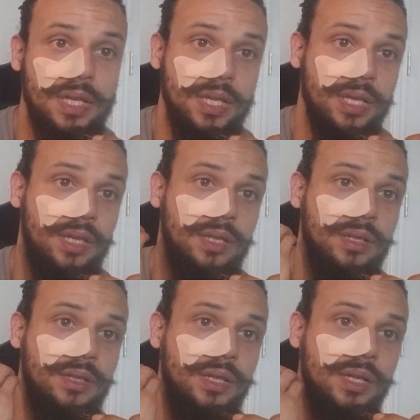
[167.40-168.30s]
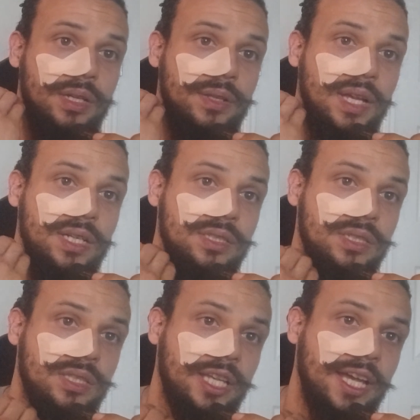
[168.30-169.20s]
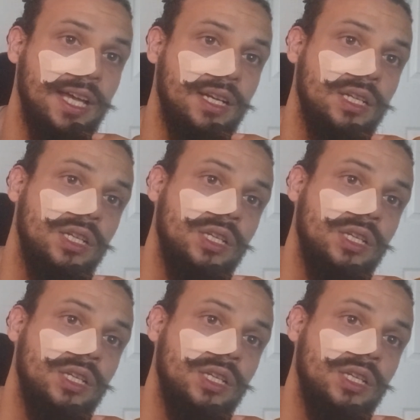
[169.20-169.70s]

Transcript: and not just that,